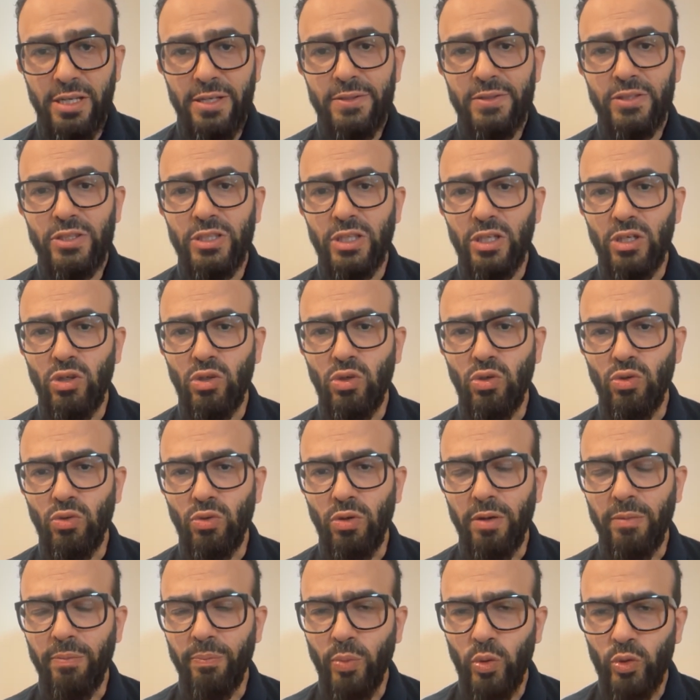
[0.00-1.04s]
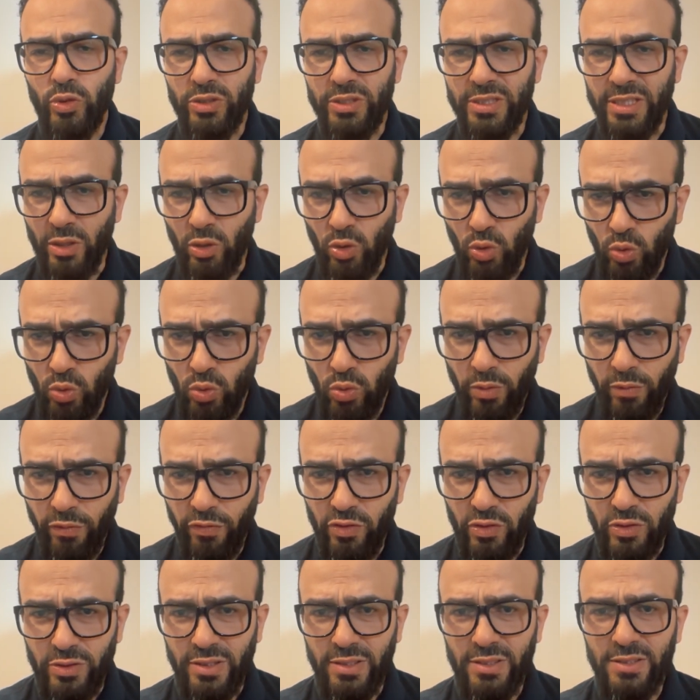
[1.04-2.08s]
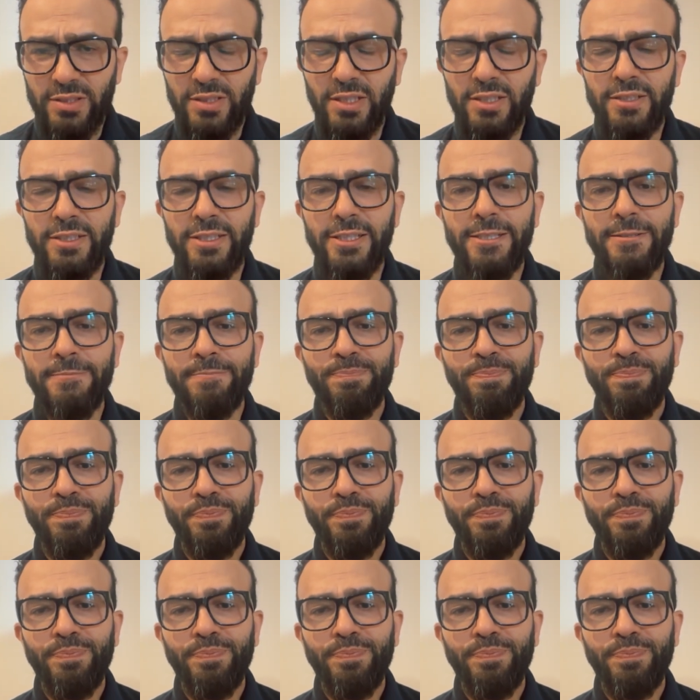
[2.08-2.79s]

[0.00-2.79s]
So put the code for the study,